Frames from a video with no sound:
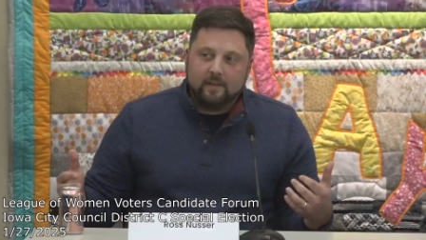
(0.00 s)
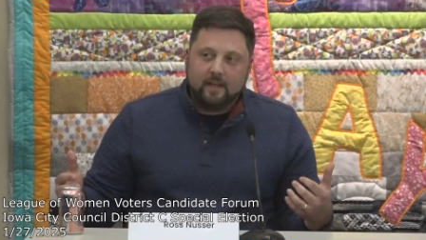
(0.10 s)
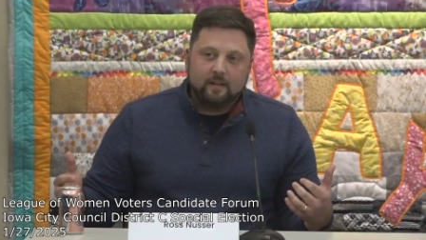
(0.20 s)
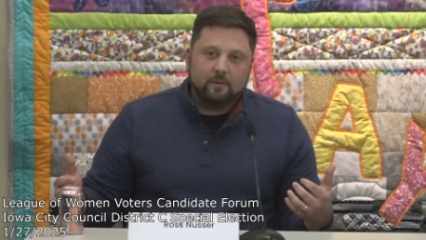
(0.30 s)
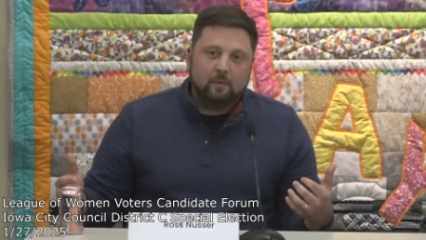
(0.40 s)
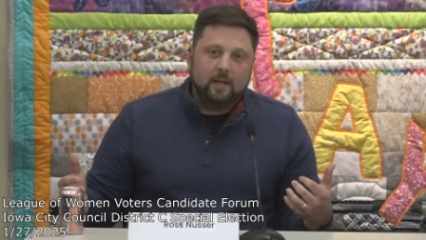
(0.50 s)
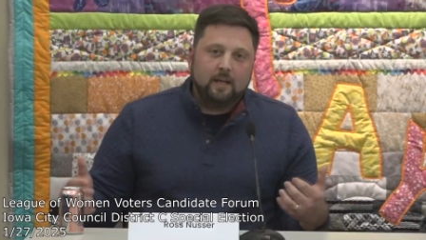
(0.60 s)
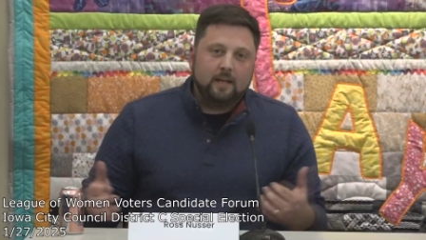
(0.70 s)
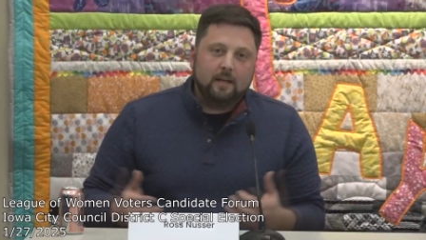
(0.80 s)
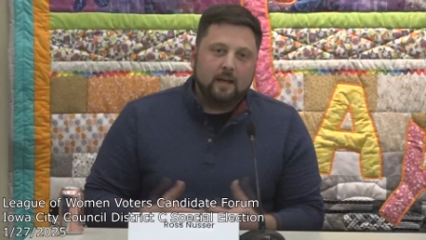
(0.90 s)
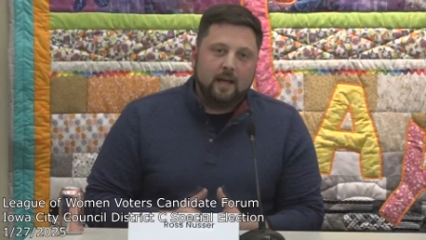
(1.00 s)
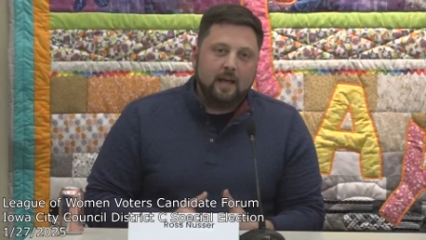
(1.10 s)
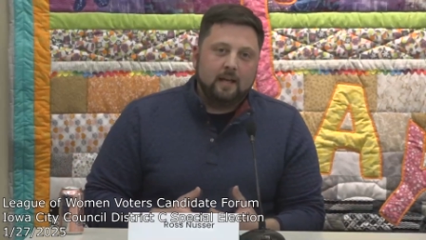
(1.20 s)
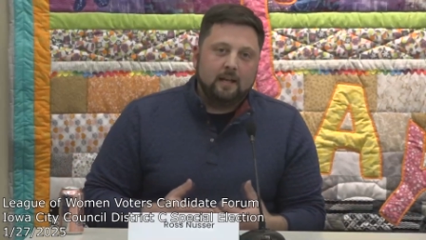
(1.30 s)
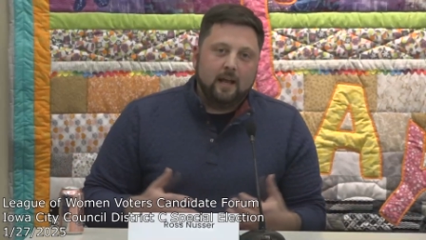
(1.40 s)
days a week,
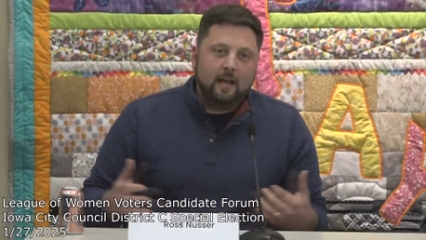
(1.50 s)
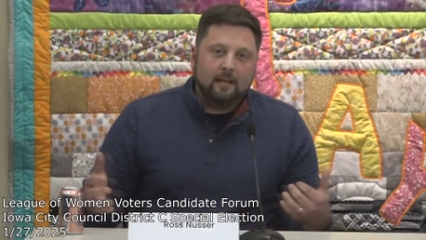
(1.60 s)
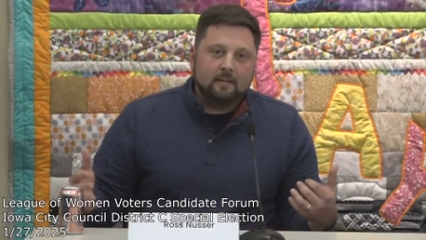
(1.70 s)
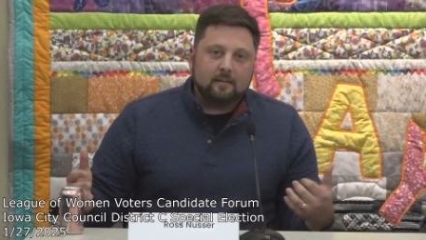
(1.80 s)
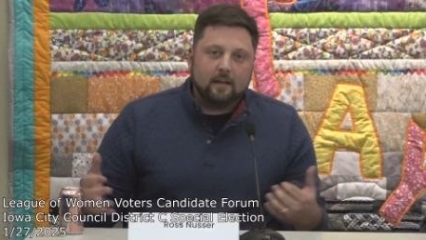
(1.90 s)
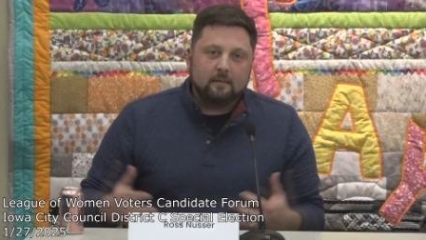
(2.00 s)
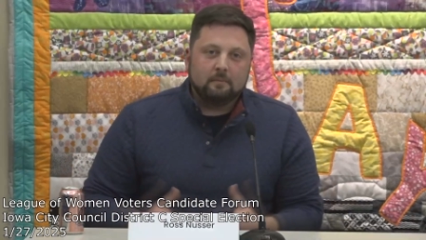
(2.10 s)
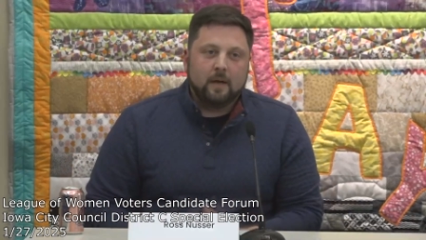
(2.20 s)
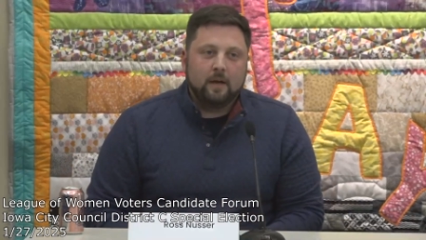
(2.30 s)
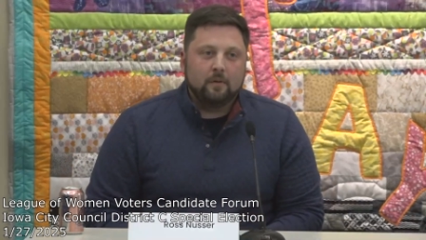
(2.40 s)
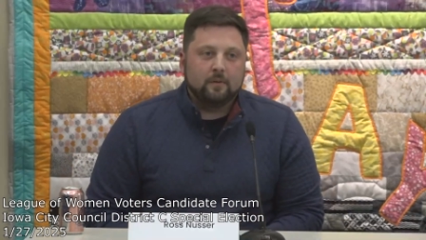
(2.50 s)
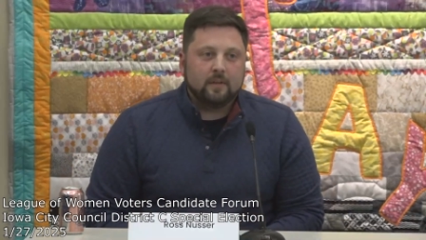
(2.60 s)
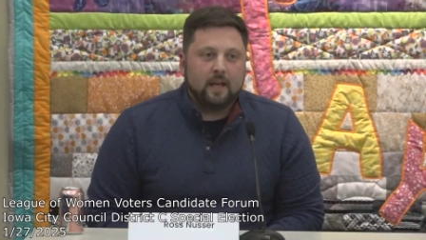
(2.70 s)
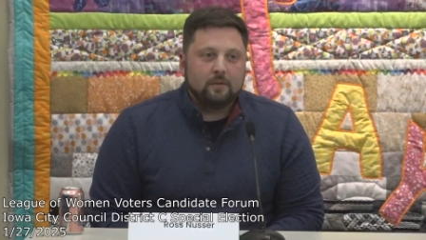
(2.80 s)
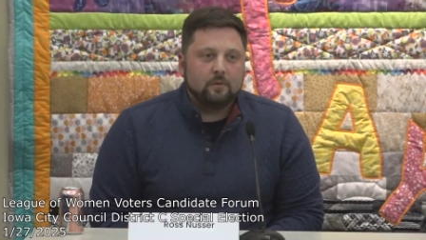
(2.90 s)
and I set my own
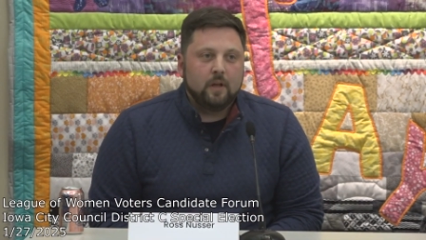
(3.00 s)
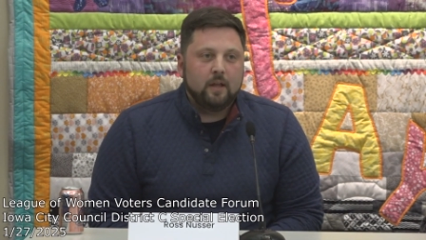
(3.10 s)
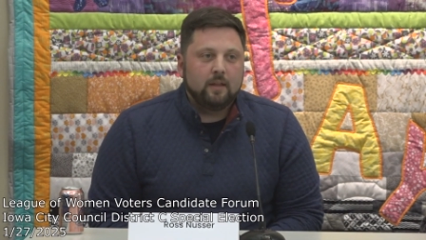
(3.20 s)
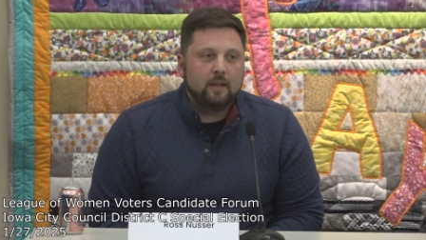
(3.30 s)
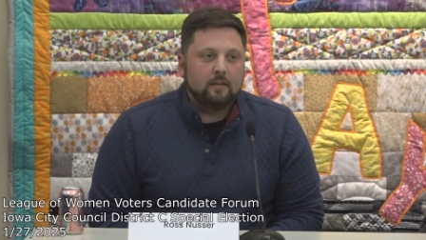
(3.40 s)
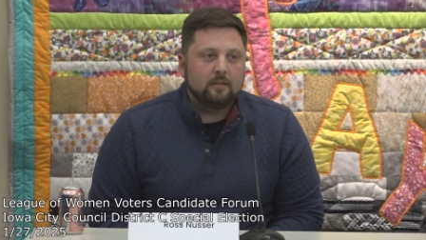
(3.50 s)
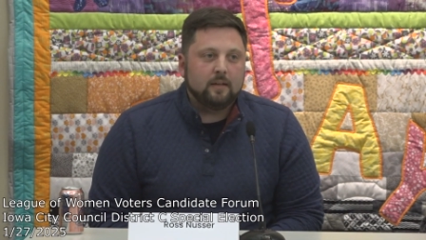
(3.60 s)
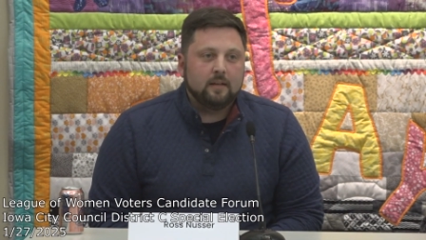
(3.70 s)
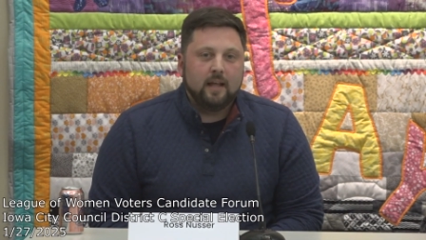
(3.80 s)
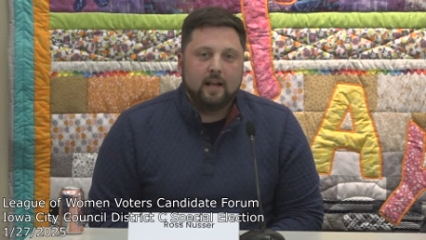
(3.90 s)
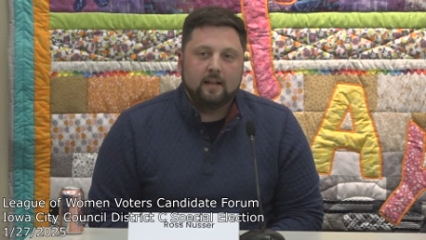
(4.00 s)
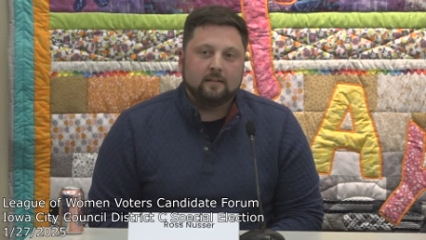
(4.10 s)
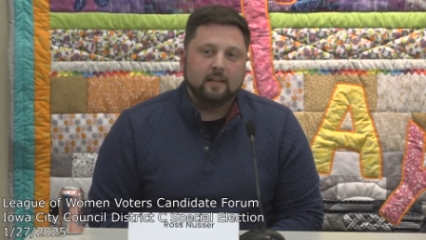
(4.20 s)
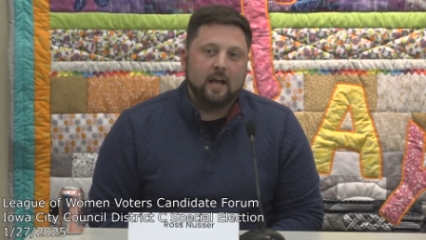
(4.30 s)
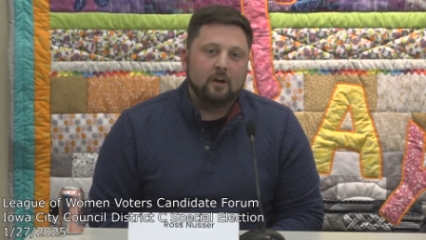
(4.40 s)
schedule on this, and that
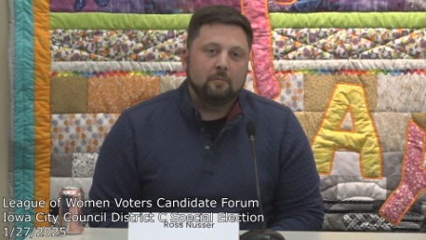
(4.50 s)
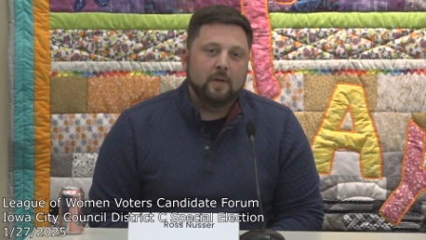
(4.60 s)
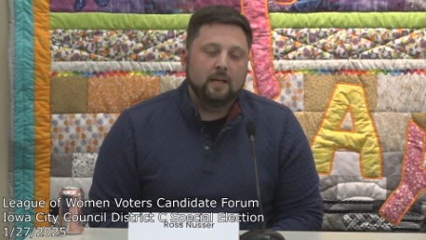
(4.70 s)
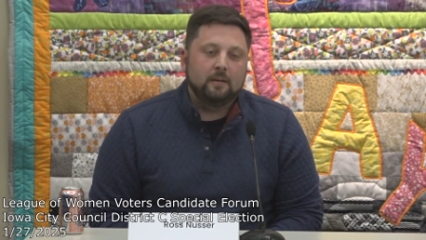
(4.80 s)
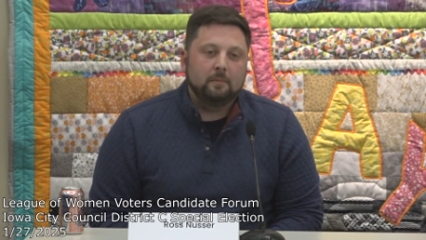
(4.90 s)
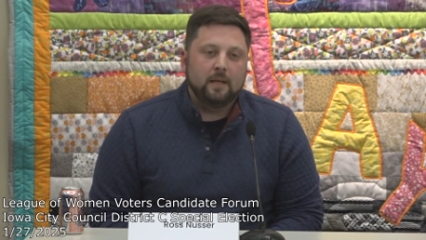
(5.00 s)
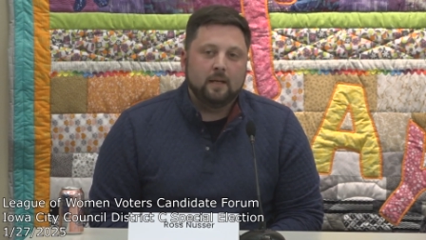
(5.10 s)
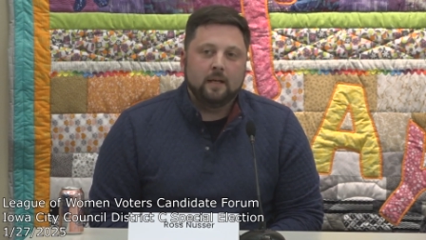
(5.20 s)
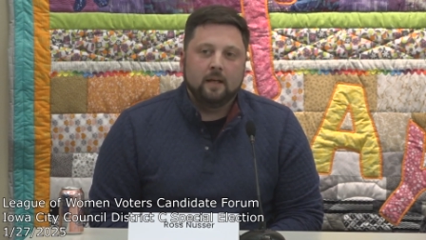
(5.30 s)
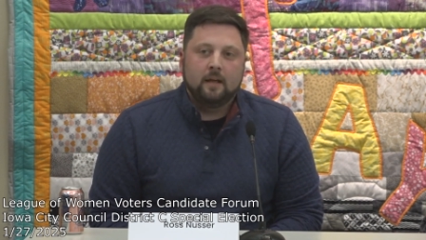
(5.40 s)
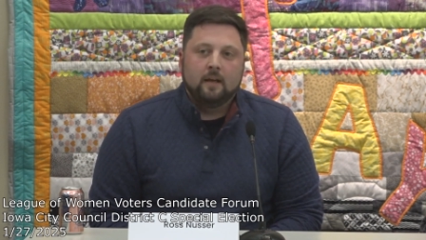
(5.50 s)
has allowed me to be